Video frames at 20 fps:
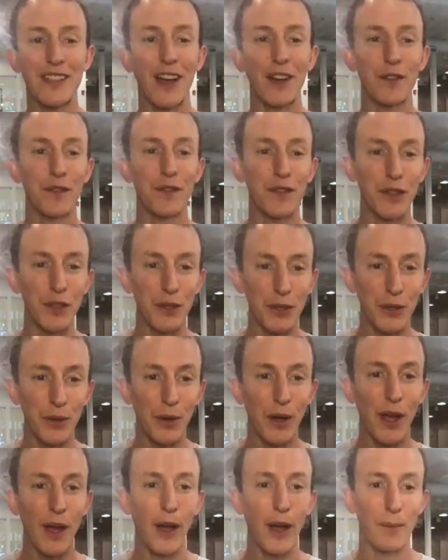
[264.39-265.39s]
a few
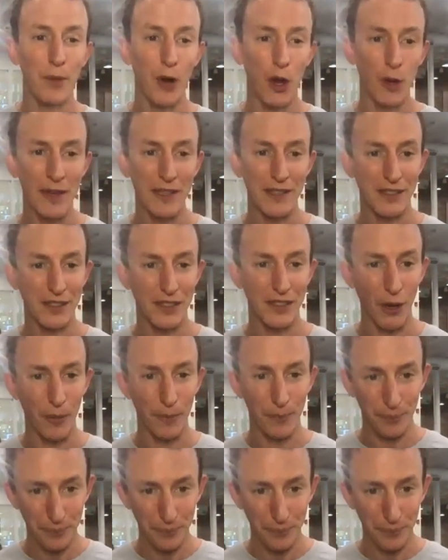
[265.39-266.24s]
moments. So